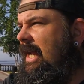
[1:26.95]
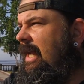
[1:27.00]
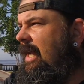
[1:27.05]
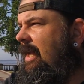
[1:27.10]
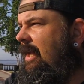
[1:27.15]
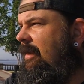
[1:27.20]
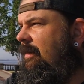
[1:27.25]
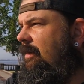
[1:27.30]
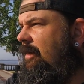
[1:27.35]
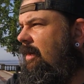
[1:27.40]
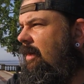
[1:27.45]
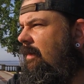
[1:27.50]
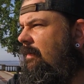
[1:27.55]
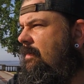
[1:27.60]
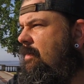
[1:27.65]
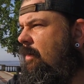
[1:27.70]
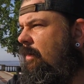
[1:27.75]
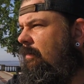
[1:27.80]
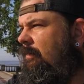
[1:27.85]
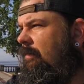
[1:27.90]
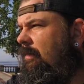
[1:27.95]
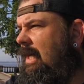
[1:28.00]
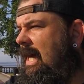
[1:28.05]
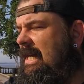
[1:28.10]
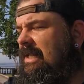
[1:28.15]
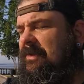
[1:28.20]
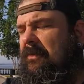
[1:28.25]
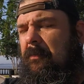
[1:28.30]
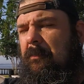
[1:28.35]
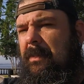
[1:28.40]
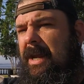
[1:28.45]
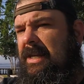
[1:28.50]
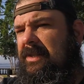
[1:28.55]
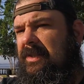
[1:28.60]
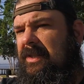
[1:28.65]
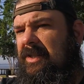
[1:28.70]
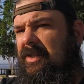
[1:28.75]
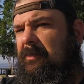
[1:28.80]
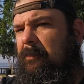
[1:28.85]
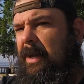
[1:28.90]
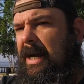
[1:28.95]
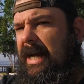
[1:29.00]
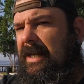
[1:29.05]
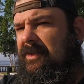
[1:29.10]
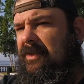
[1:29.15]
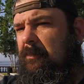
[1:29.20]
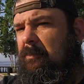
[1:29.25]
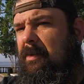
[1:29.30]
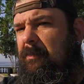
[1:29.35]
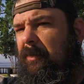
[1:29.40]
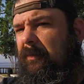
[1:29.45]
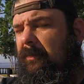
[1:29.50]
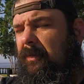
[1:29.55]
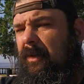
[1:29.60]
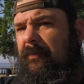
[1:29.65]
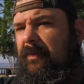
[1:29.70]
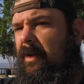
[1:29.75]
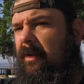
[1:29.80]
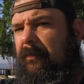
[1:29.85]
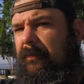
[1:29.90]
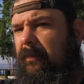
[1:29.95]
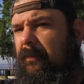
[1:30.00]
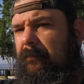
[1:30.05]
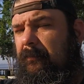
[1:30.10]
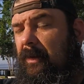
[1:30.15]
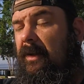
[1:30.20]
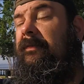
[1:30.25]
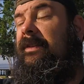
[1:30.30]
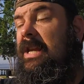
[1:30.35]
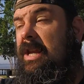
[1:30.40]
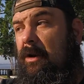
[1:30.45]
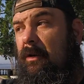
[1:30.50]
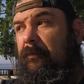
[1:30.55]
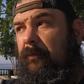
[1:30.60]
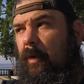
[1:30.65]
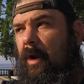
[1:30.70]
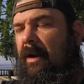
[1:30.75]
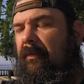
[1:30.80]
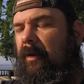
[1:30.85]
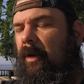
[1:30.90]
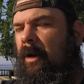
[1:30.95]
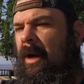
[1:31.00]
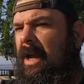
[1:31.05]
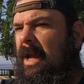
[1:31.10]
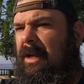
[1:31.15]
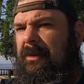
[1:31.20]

and uh, there are lots of amazing spots that people who've lived there, lived here forever,